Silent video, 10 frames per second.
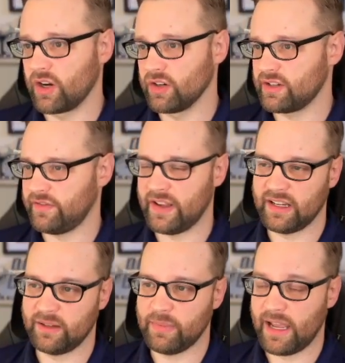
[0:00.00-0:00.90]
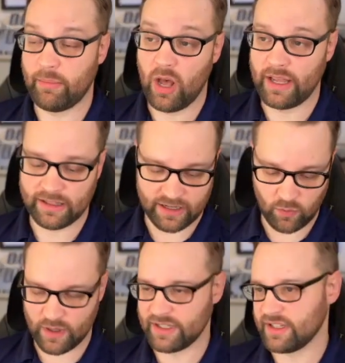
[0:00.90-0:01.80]
defended by a pawn like it
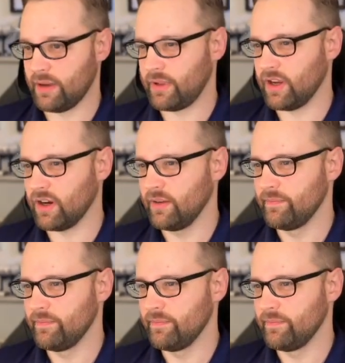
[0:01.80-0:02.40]
was up here.